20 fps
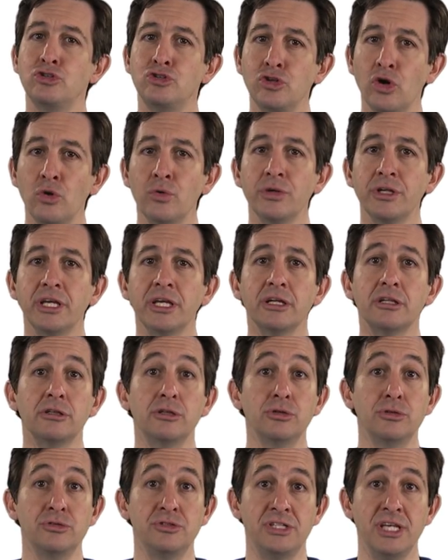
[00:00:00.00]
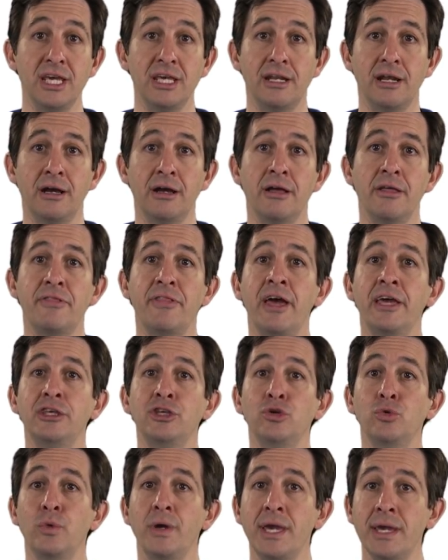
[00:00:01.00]
don't include data that
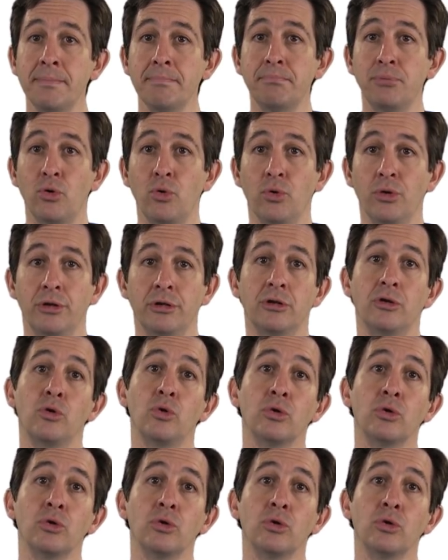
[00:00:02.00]
you import